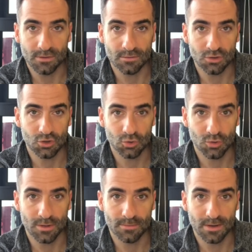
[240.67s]
of this
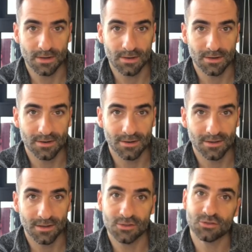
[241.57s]
treatment
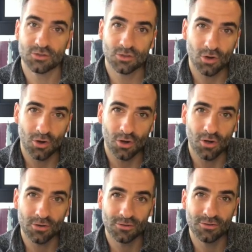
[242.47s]
is to
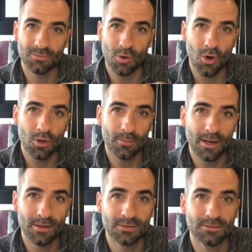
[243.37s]
cause small
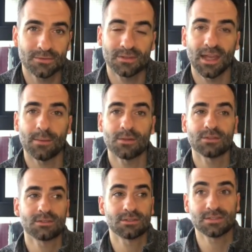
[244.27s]
amounts of damage
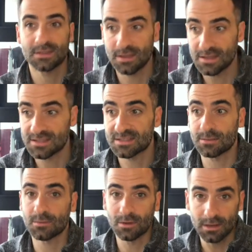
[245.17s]
to, to then
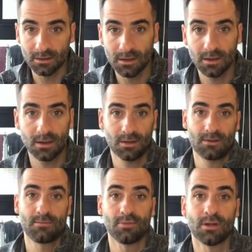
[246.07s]
stimulate
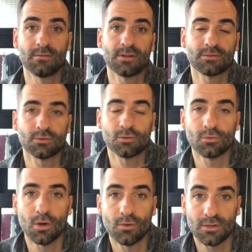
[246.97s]
blood vessel
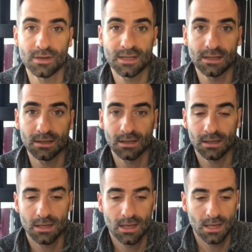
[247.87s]
growth and healing.
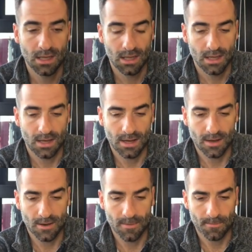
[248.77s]

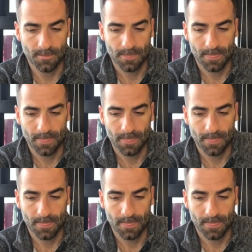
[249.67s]
Um,